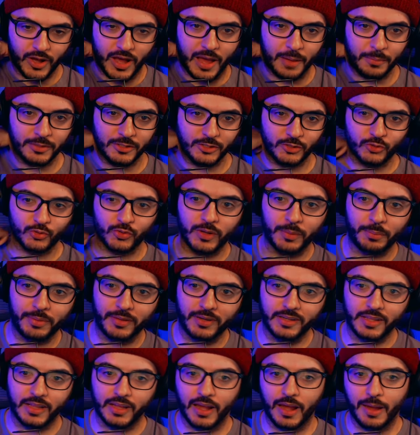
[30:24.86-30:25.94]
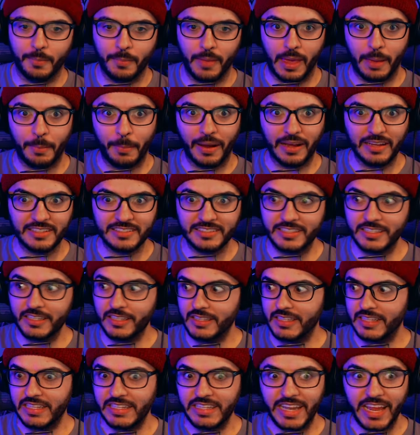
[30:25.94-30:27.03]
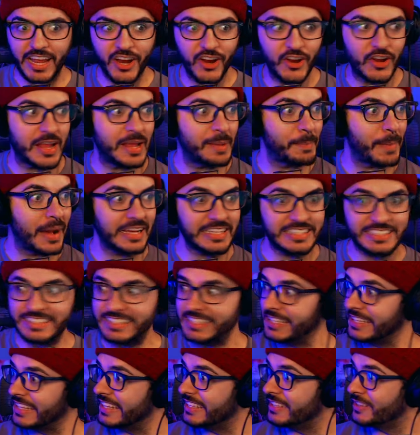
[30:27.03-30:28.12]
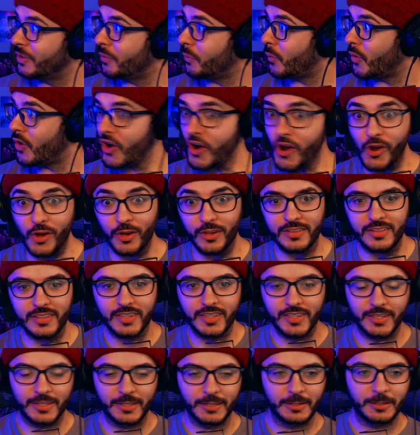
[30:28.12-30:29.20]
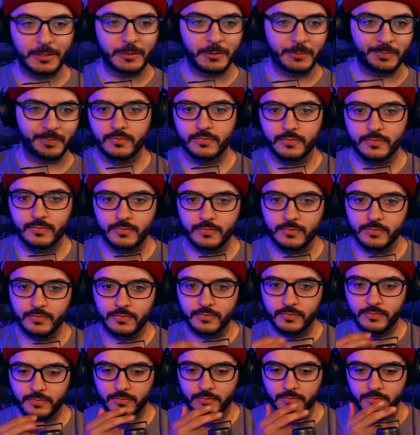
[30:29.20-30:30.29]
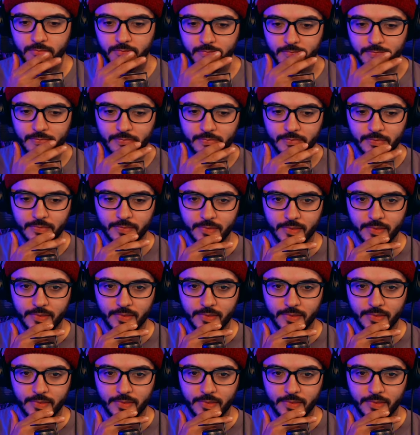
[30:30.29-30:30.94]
I'd be tripping. Like, I'm, am I still in there? Am I still in the world? Mm-hmm.